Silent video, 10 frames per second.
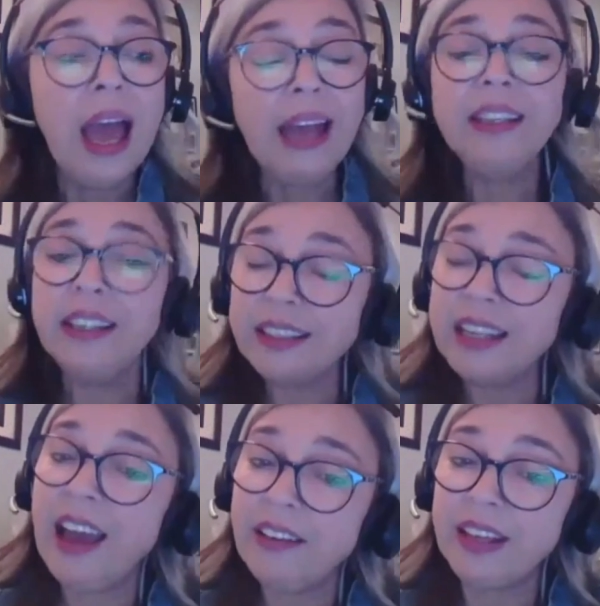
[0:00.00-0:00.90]
And you need to
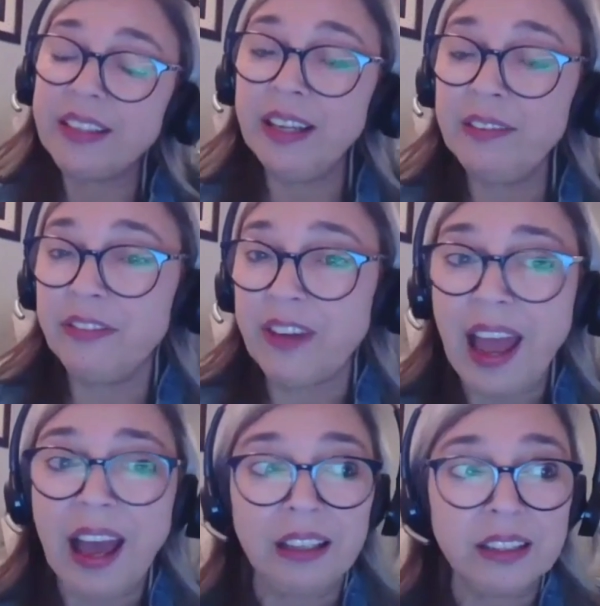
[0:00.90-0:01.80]
have that done
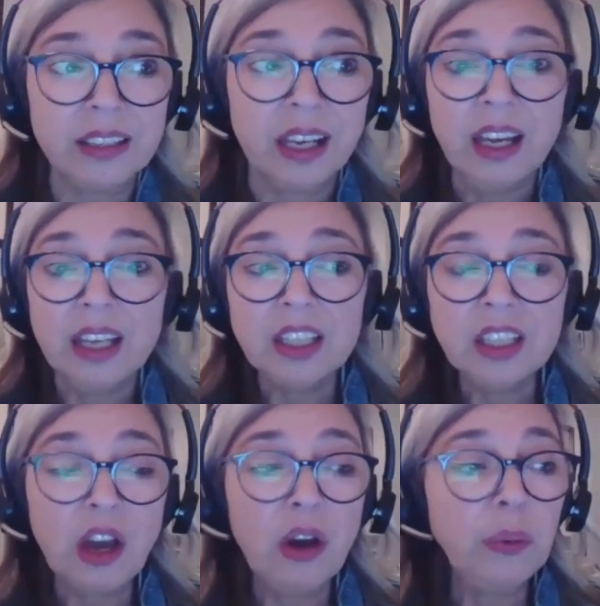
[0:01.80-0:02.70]
fast.
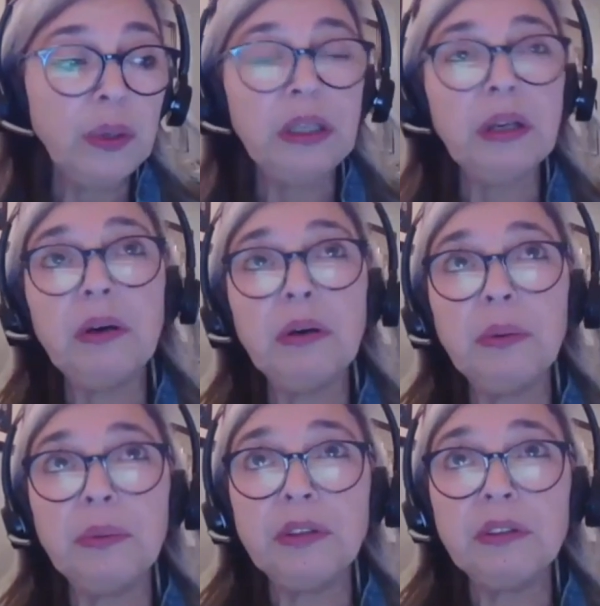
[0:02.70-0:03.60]
So,
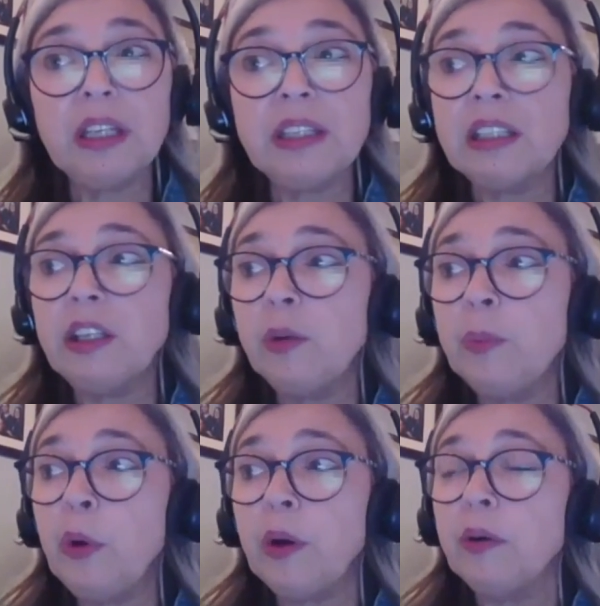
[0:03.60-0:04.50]
it's a little
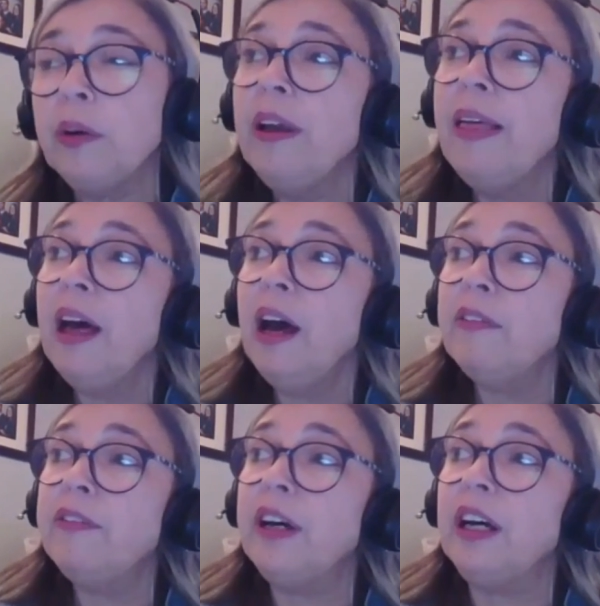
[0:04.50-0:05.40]
more
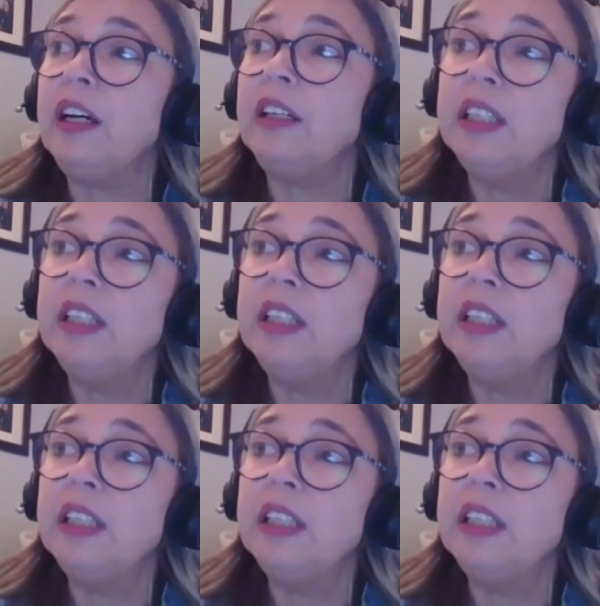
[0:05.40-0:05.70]
of a